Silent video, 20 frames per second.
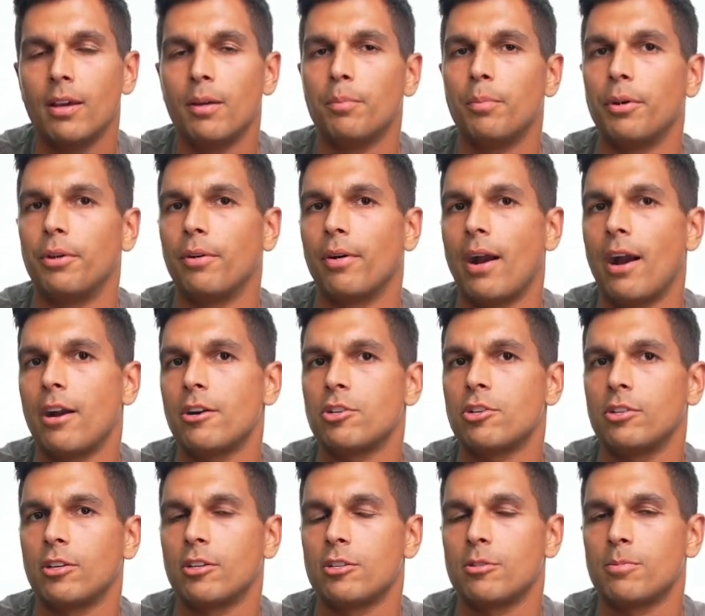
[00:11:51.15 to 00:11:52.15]
but you're
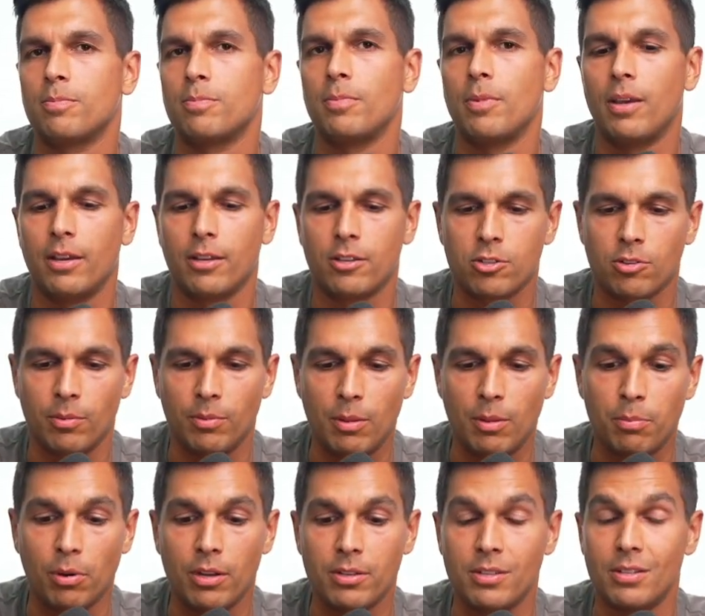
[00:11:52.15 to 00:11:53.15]
actually extremely
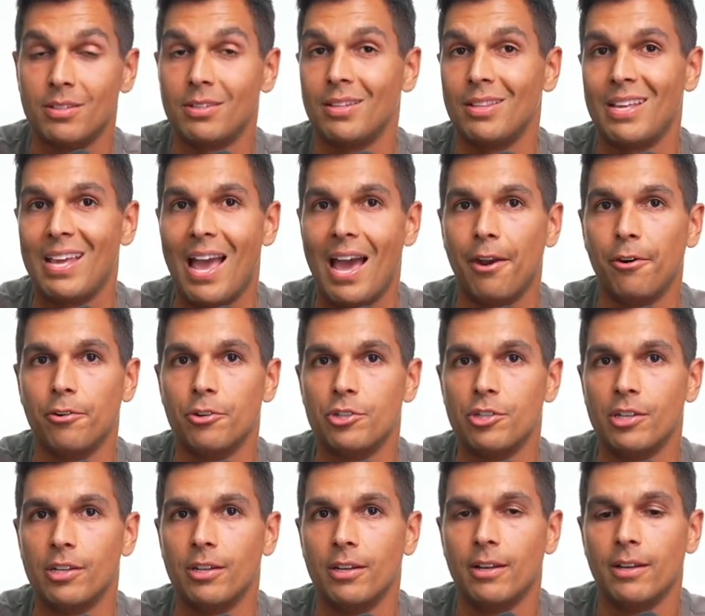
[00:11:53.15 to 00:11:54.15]
present to the
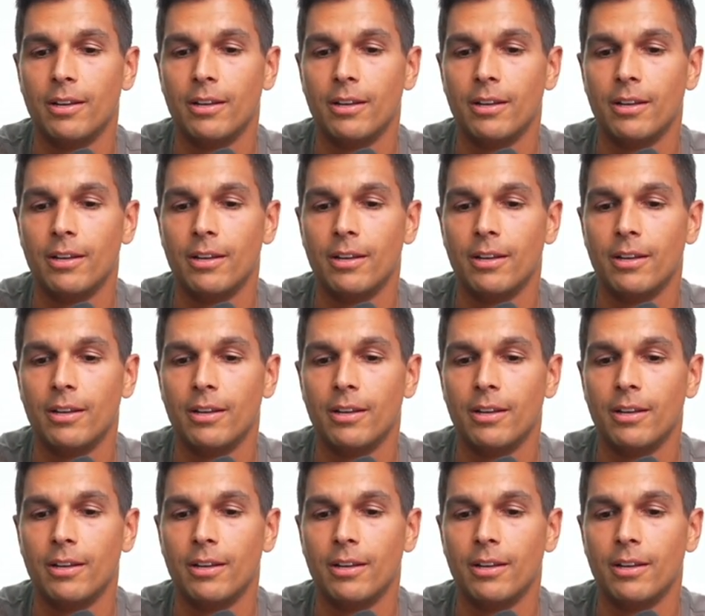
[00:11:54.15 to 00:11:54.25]
energy,